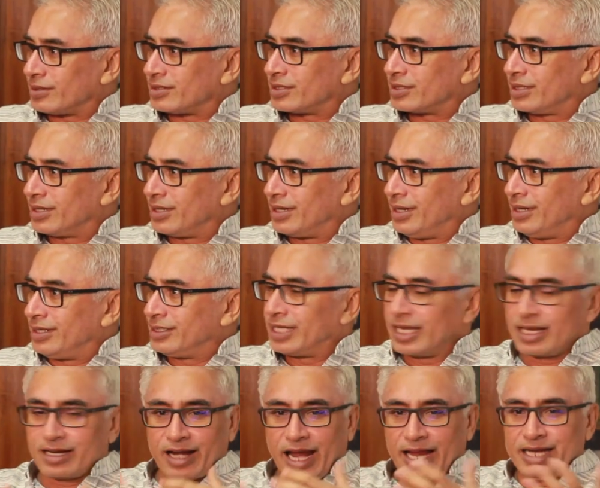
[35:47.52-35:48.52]
themselves.
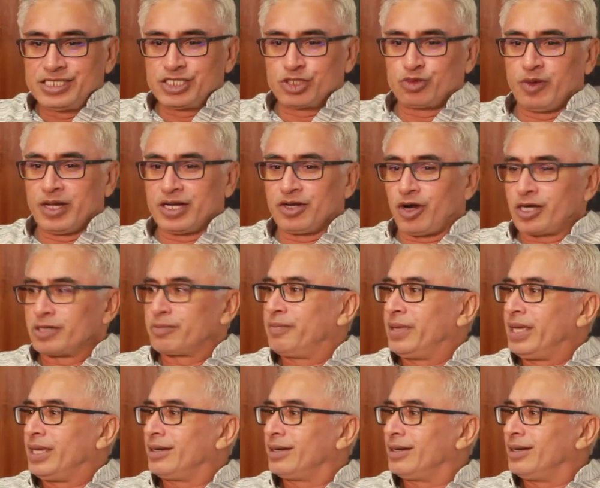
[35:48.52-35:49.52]
Their rights were
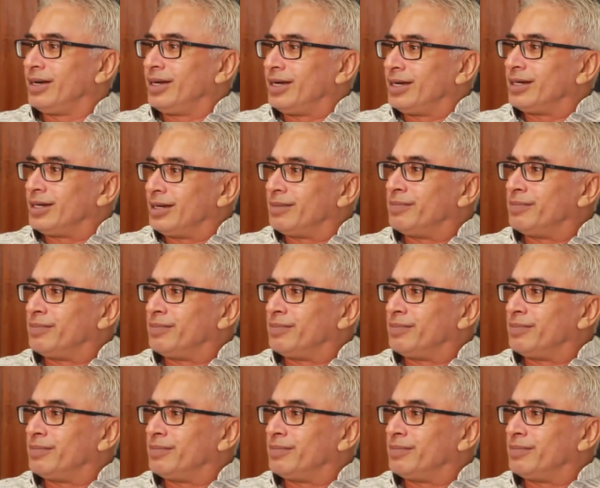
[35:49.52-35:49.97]
not being